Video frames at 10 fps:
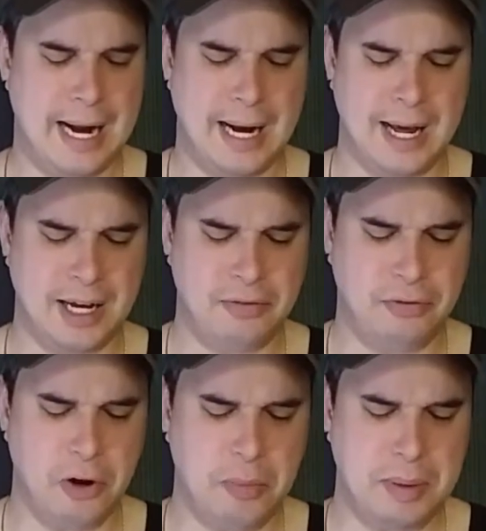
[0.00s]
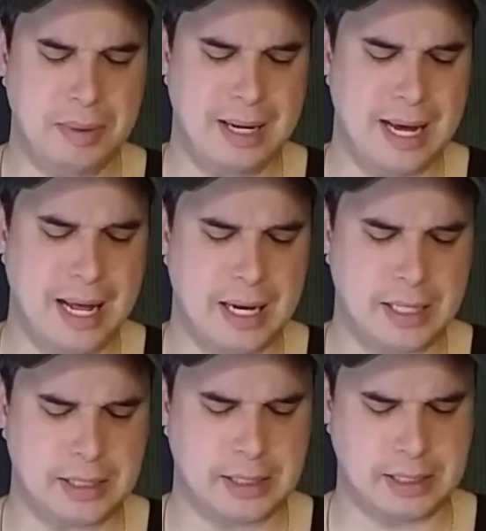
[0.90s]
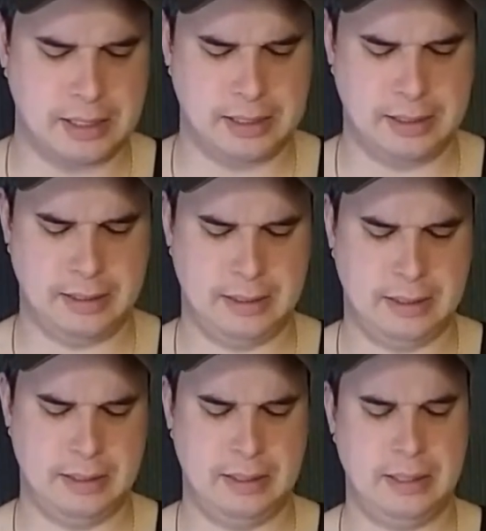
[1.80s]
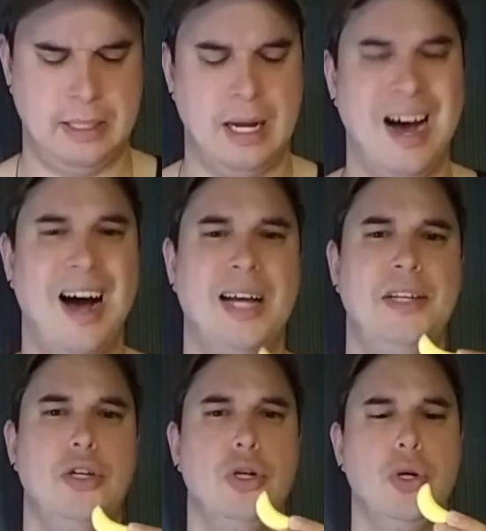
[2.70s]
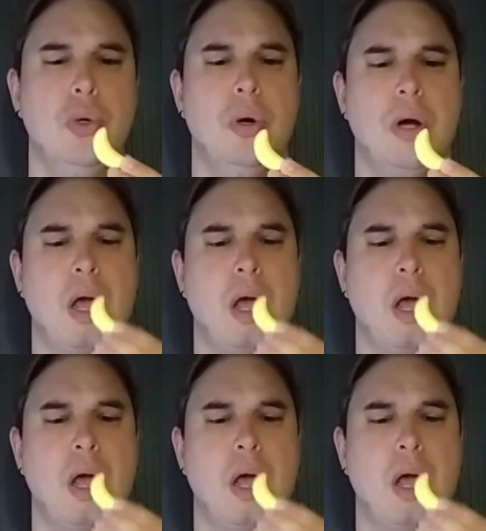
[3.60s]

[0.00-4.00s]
like foamy bananas. I do.